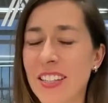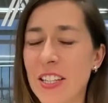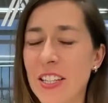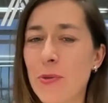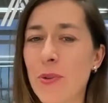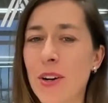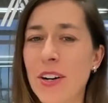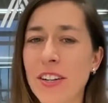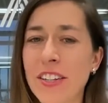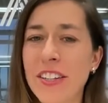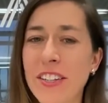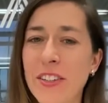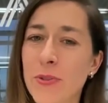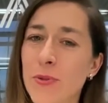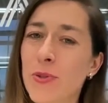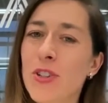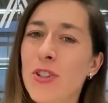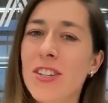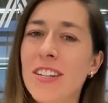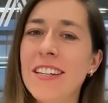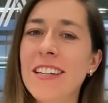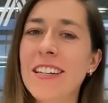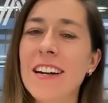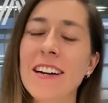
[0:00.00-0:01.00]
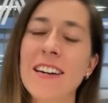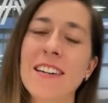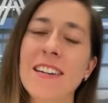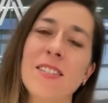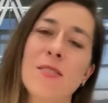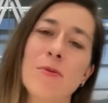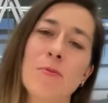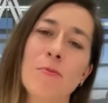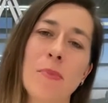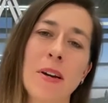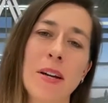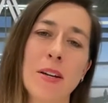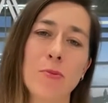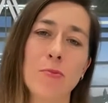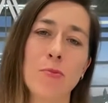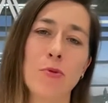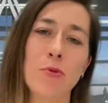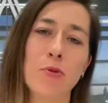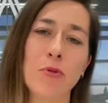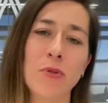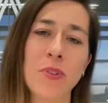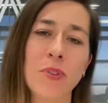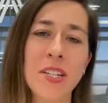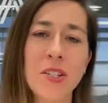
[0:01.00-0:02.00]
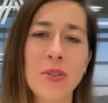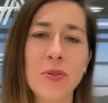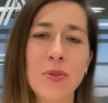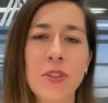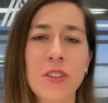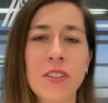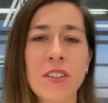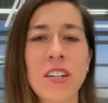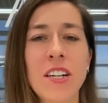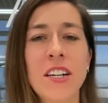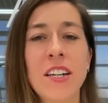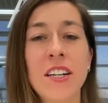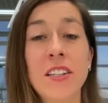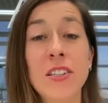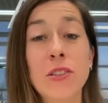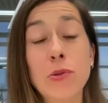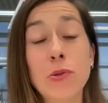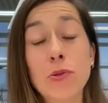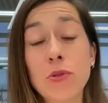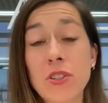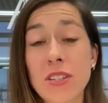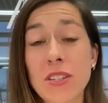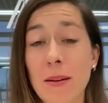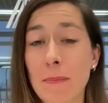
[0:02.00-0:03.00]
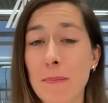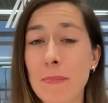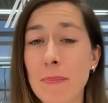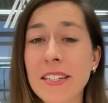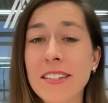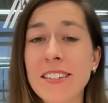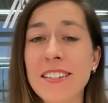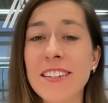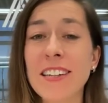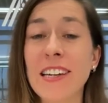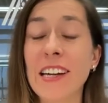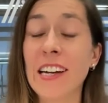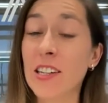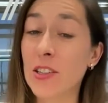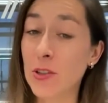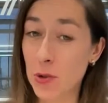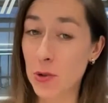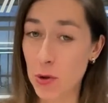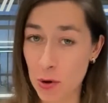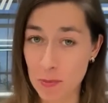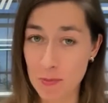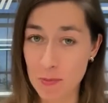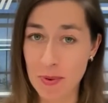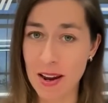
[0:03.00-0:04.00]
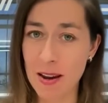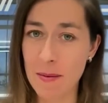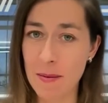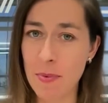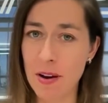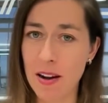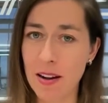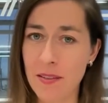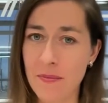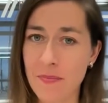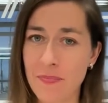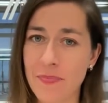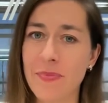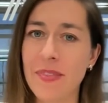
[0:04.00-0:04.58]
you are usually asked by a professor to submit a term paper.